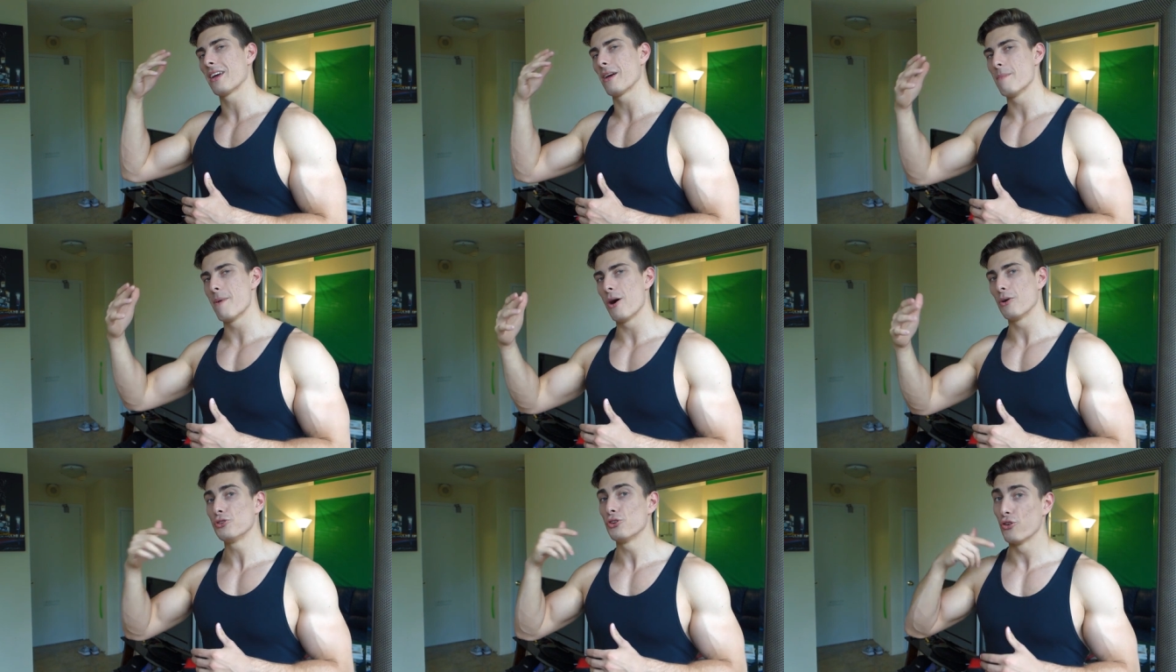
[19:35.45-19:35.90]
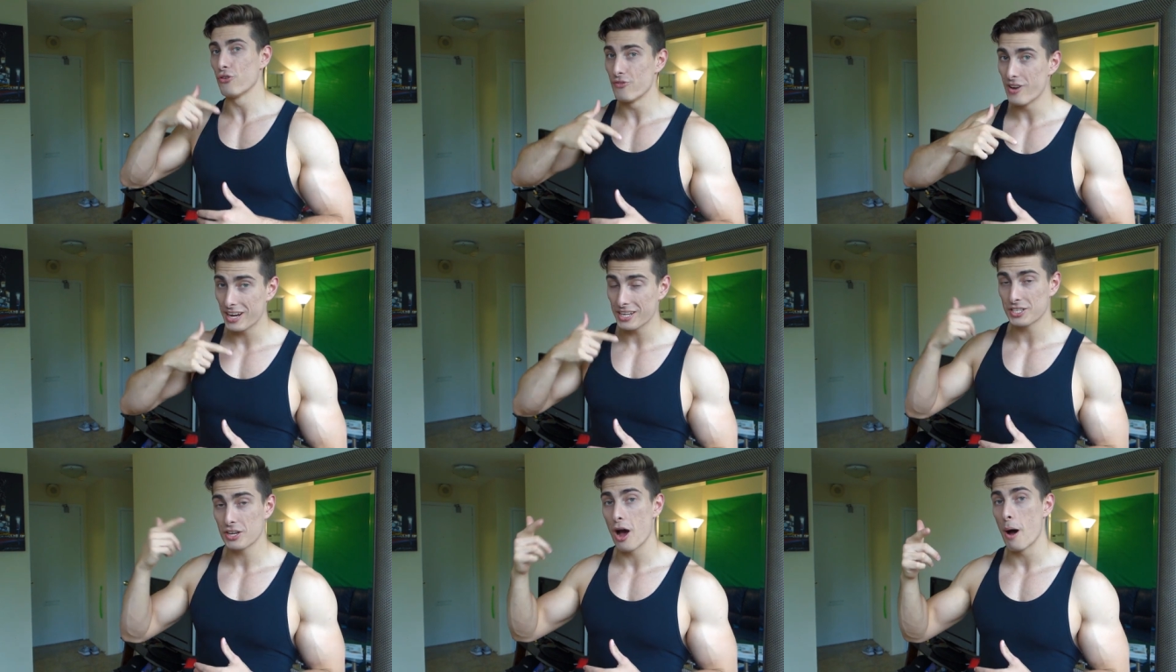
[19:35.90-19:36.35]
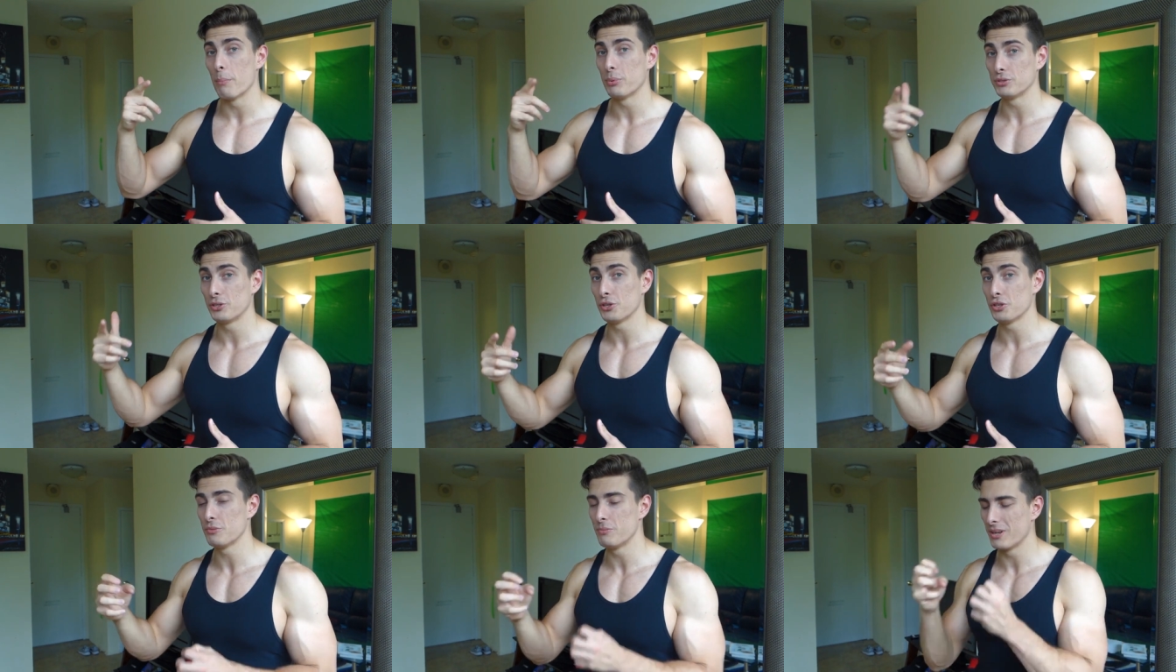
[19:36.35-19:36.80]
about your next
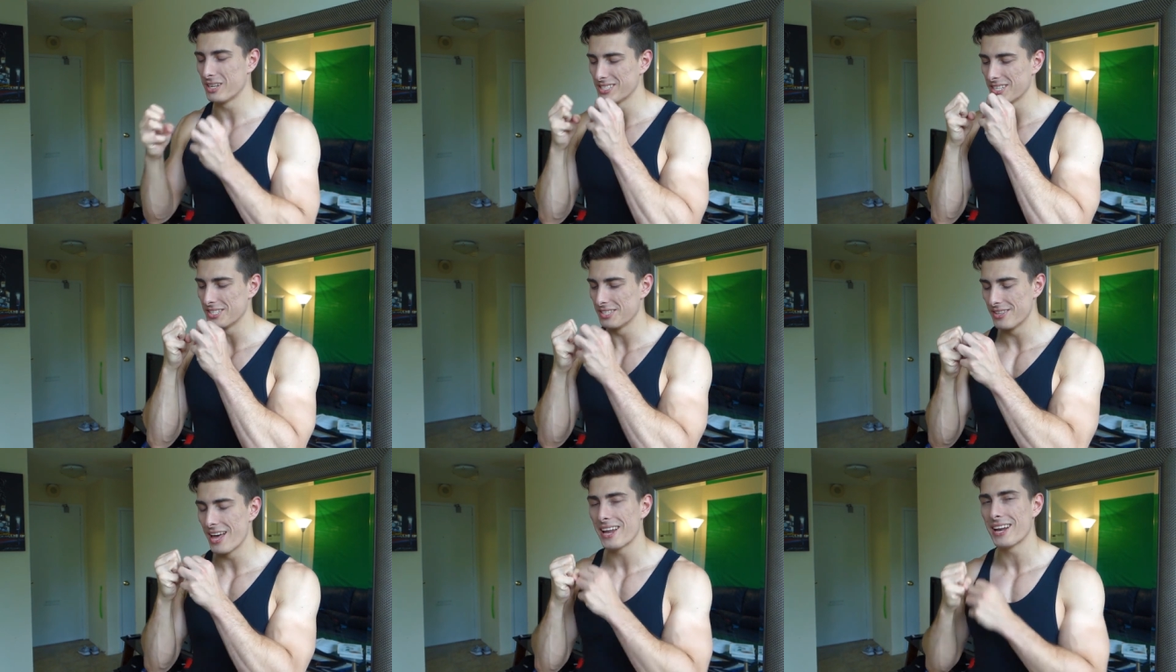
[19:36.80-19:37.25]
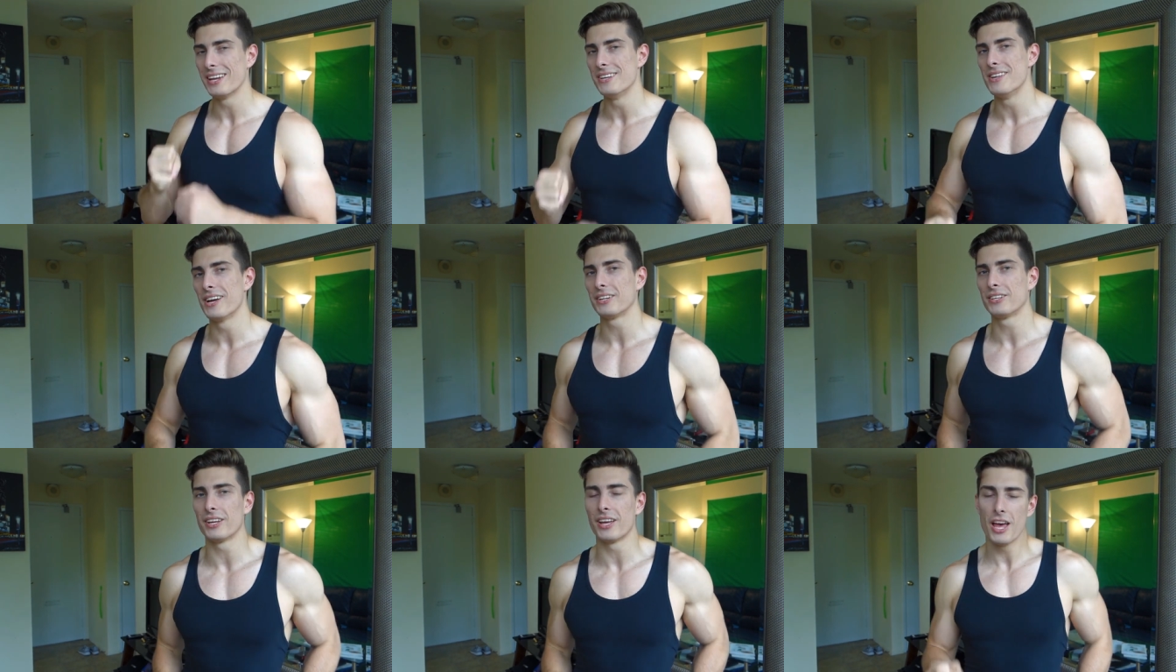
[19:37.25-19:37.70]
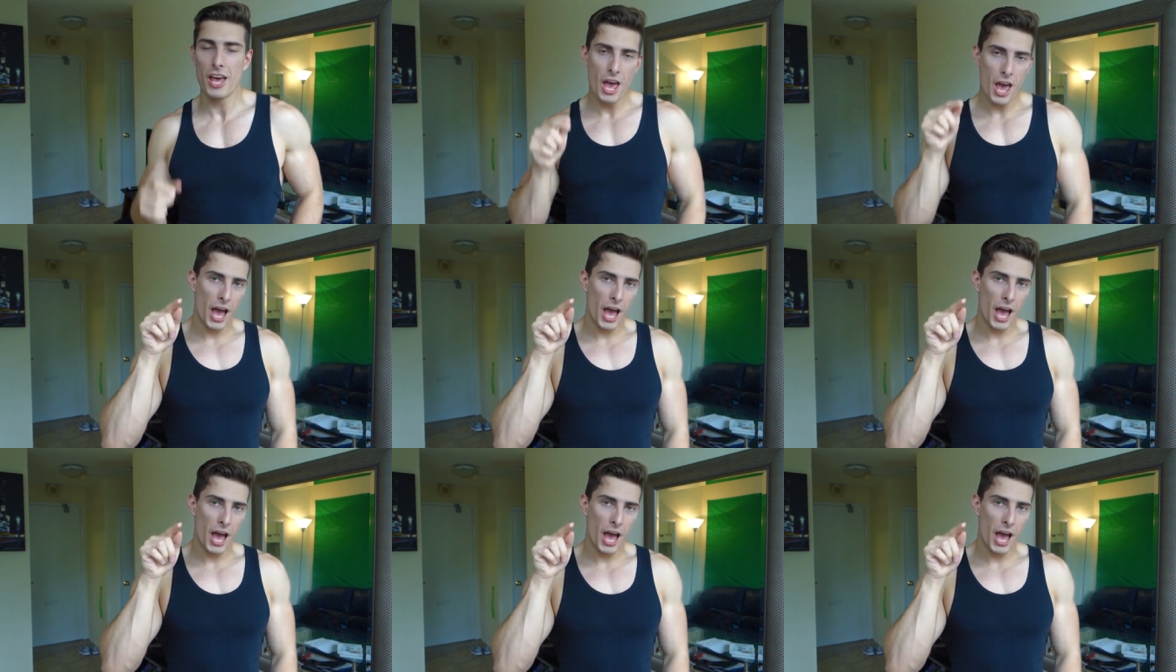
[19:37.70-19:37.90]
competition because it's that addicting.